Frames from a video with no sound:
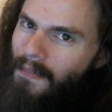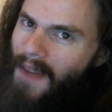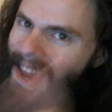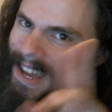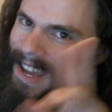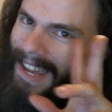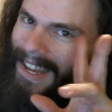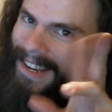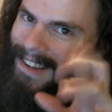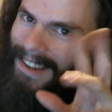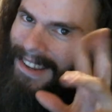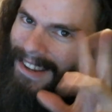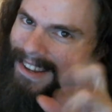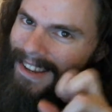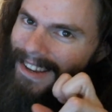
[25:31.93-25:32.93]
Pagan
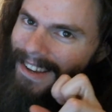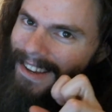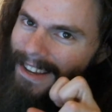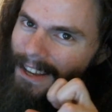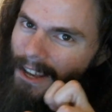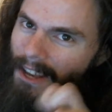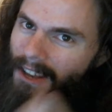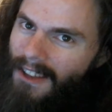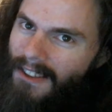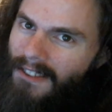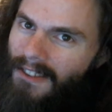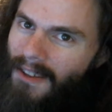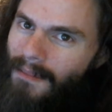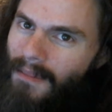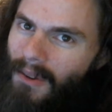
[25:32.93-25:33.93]

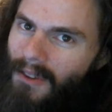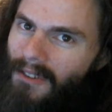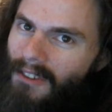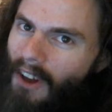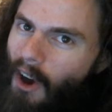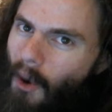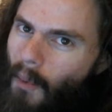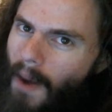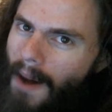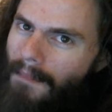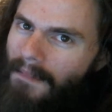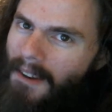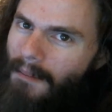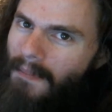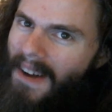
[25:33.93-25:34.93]
symbols co
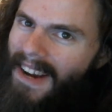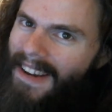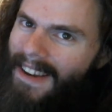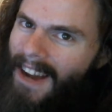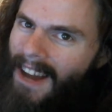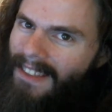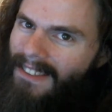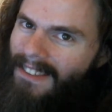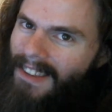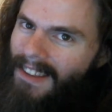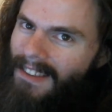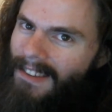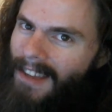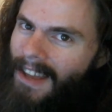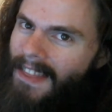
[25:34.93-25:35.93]
opted by
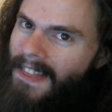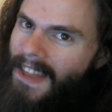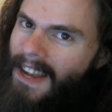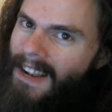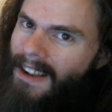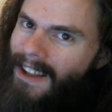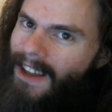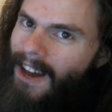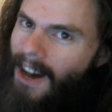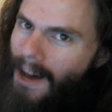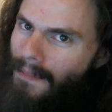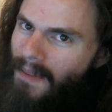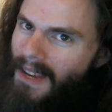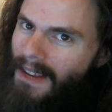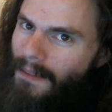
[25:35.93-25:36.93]
Nazis and then
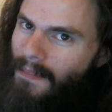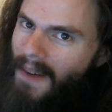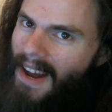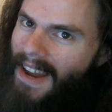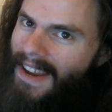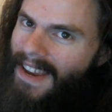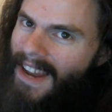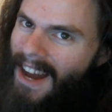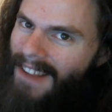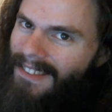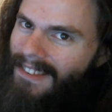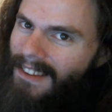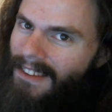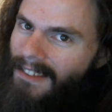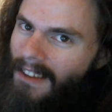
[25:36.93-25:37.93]
copied by
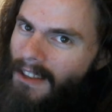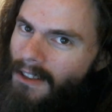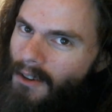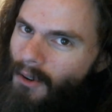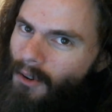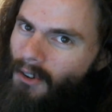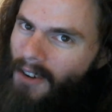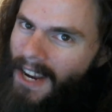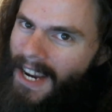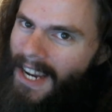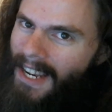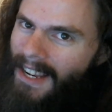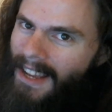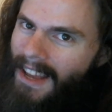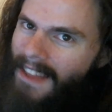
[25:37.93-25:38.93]
Nazis in
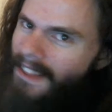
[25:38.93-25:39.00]
Ukraine.